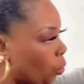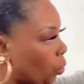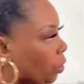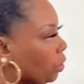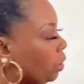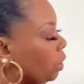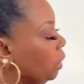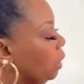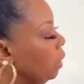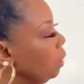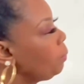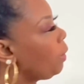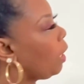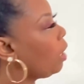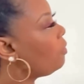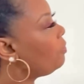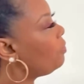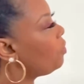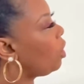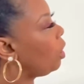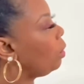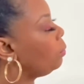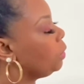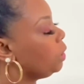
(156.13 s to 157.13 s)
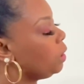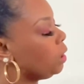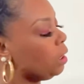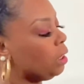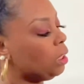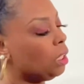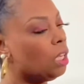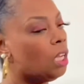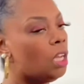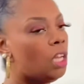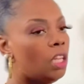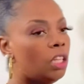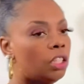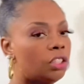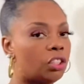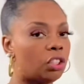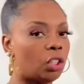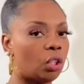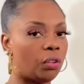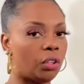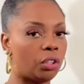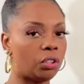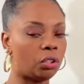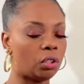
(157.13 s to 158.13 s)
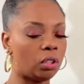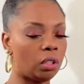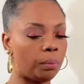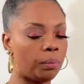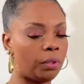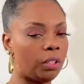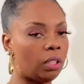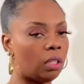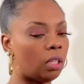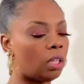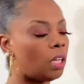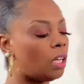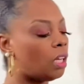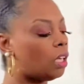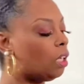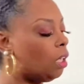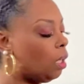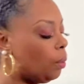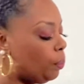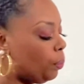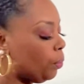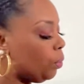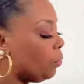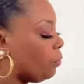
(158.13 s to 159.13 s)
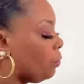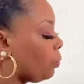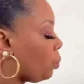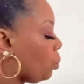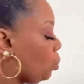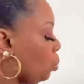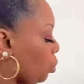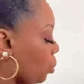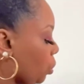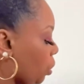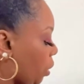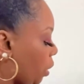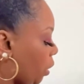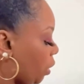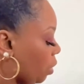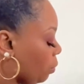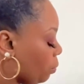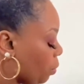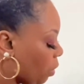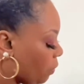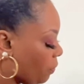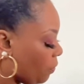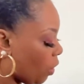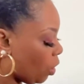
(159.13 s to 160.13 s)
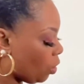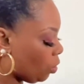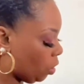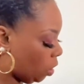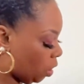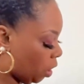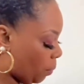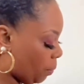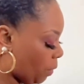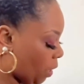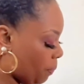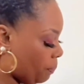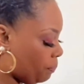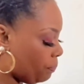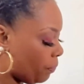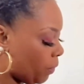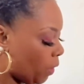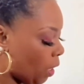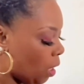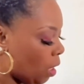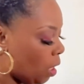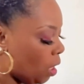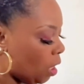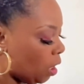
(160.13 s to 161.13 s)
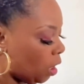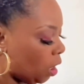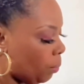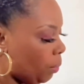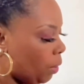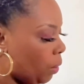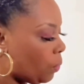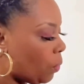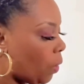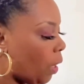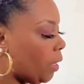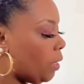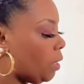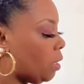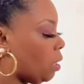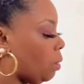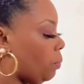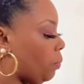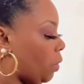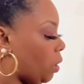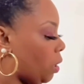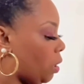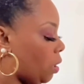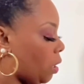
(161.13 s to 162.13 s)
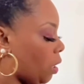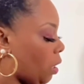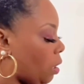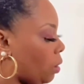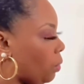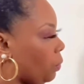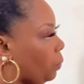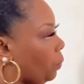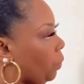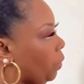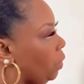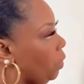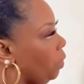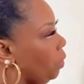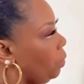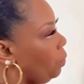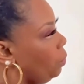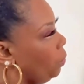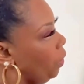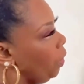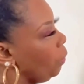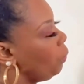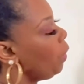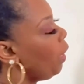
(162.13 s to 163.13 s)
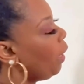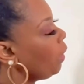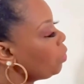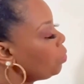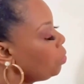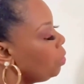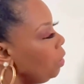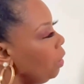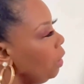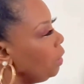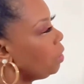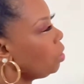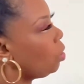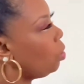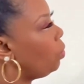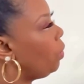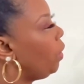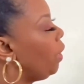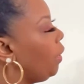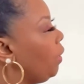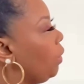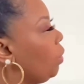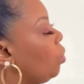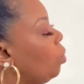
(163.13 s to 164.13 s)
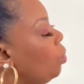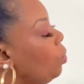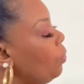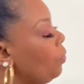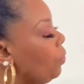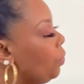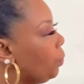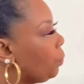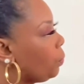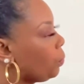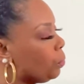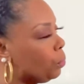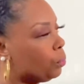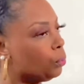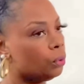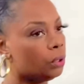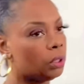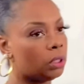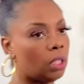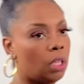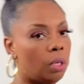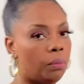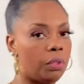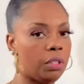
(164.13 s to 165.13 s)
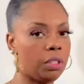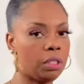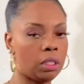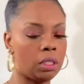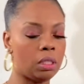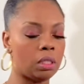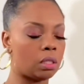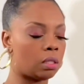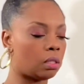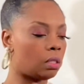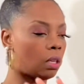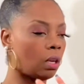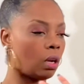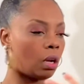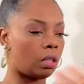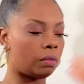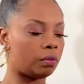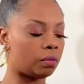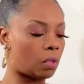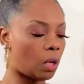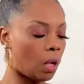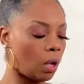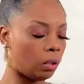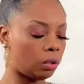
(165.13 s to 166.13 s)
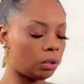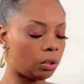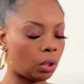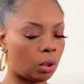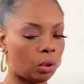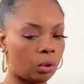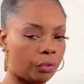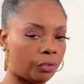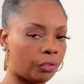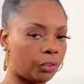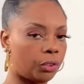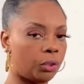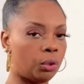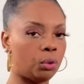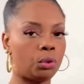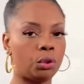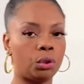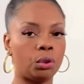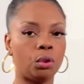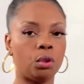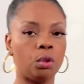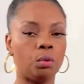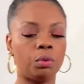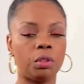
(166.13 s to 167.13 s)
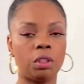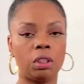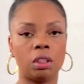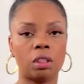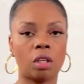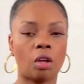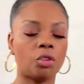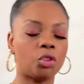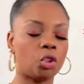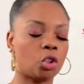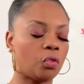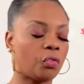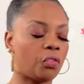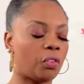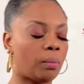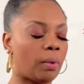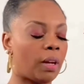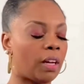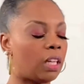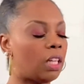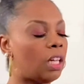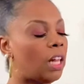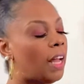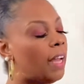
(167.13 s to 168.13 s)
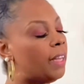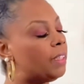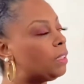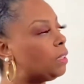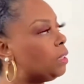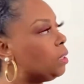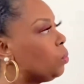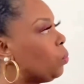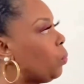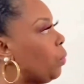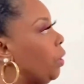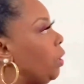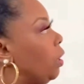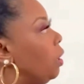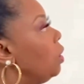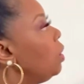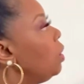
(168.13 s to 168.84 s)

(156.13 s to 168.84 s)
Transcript: it's about pharmacy. So there's going to be a couple of rules here, but first let me write something down really quick. Well, actually, let's go ahead and go over the rules. This is also for YouTube. This is also for my class as well.